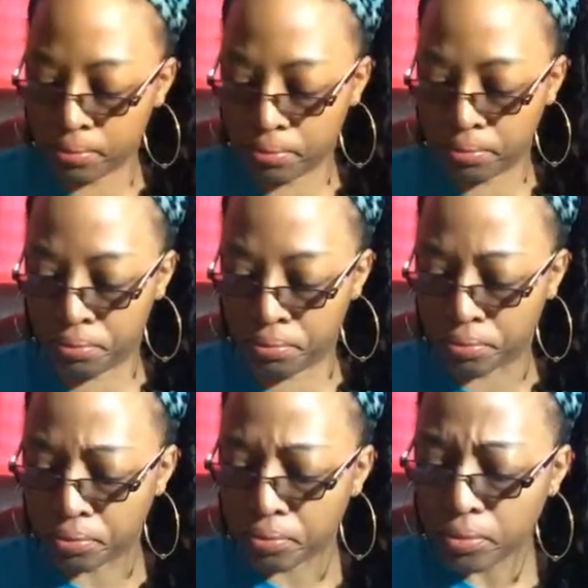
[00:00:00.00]

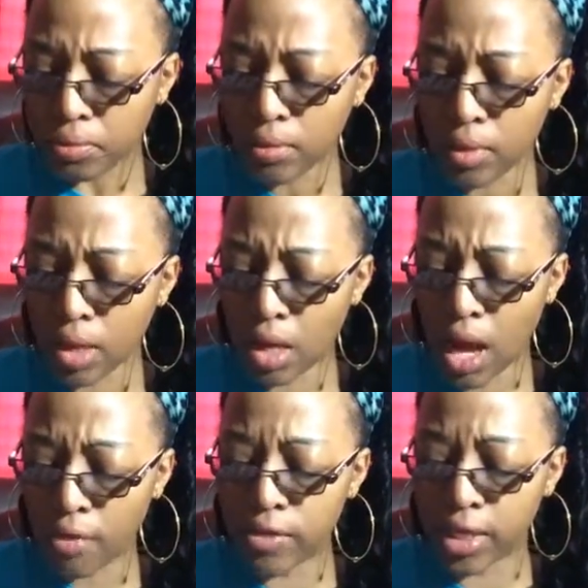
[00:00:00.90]

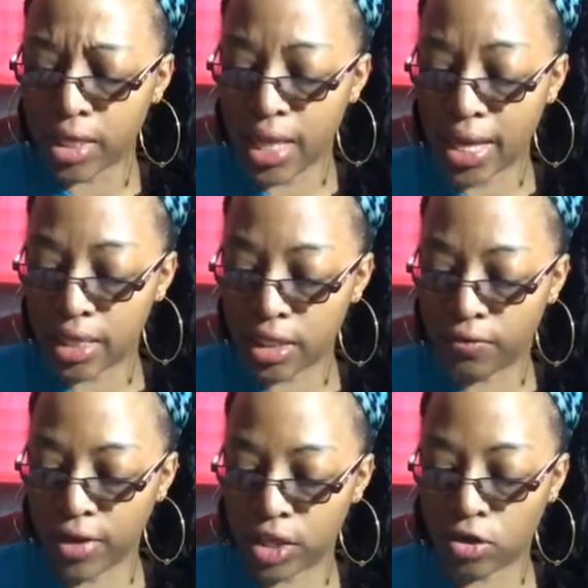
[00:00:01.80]
I really like these
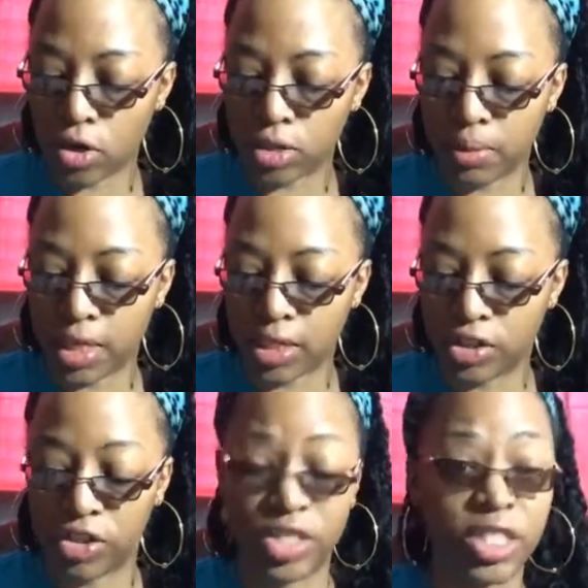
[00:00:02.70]
flashcards because
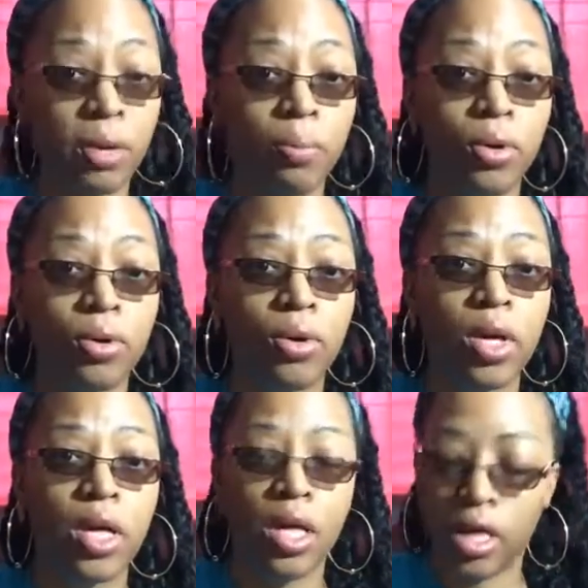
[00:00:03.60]
they're simple,
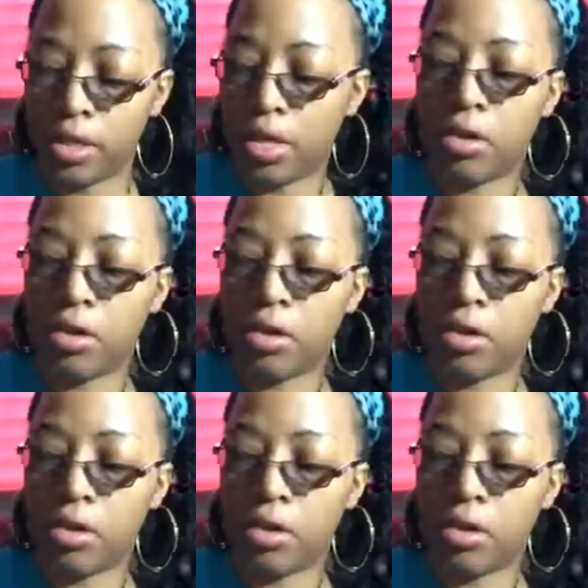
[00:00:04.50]
they're